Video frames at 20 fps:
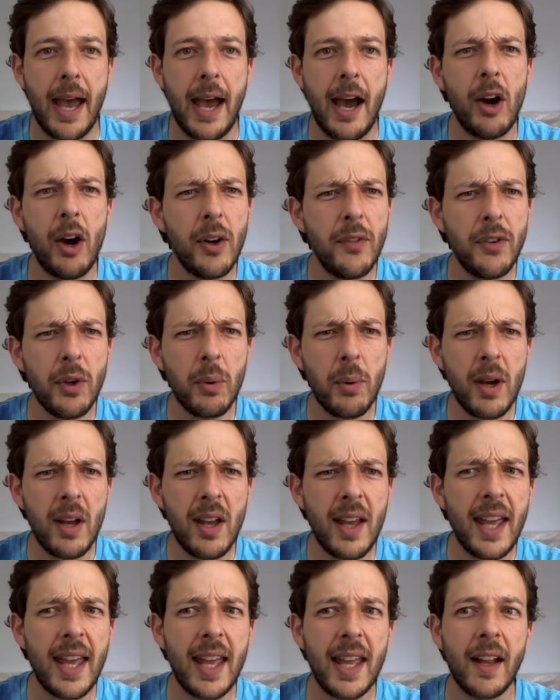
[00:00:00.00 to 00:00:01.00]
out of your
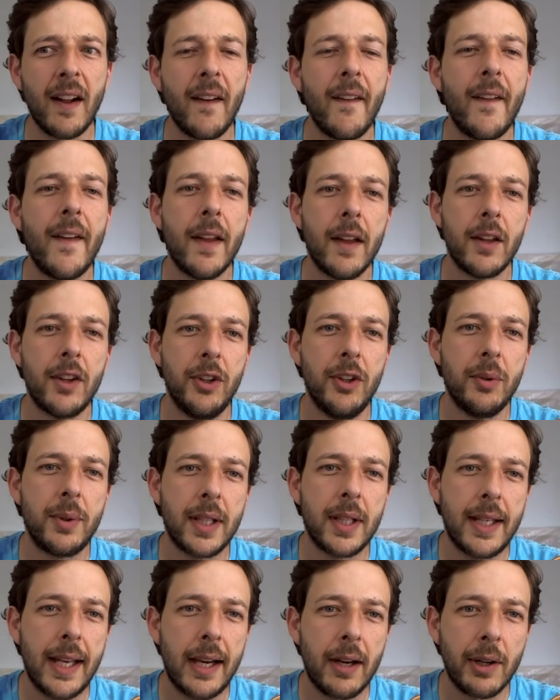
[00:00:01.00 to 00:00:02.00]
way, you
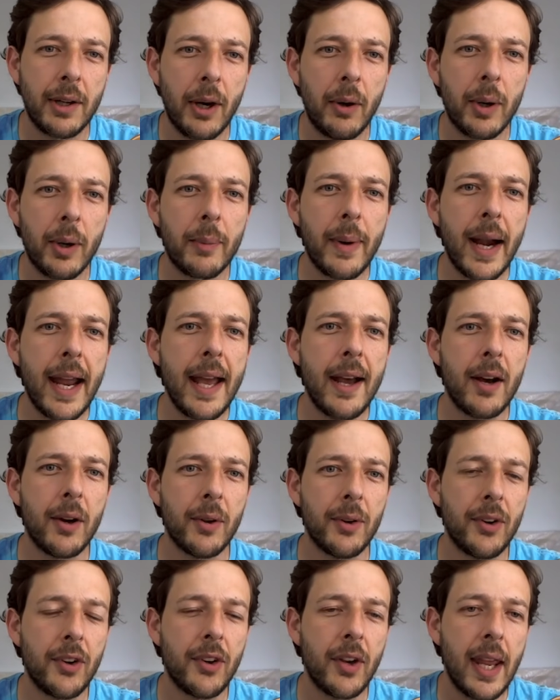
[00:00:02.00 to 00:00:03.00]
can now go
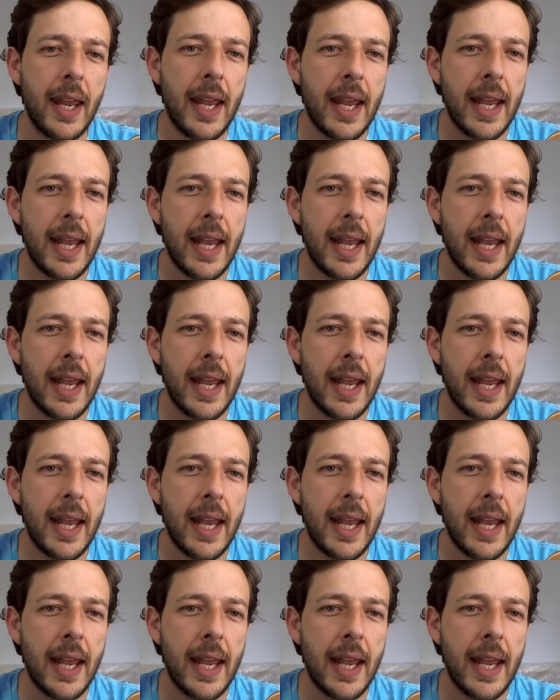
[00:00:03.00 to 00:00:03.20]
around.